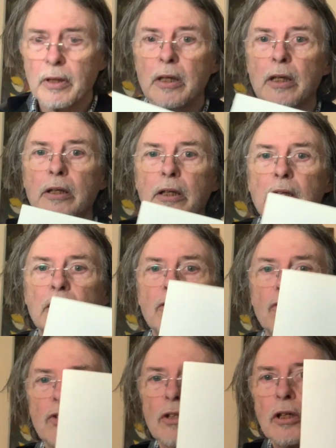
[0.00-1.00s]
It
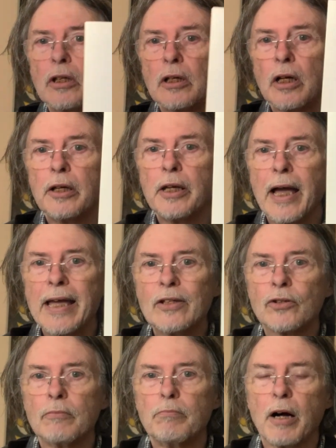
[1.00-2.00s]
is an
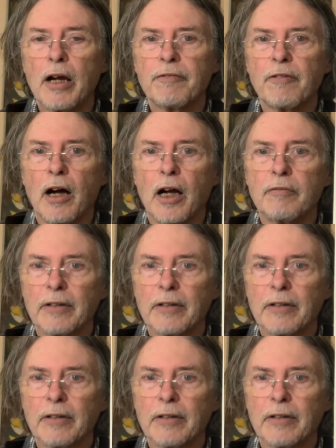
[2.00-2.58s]
8:5.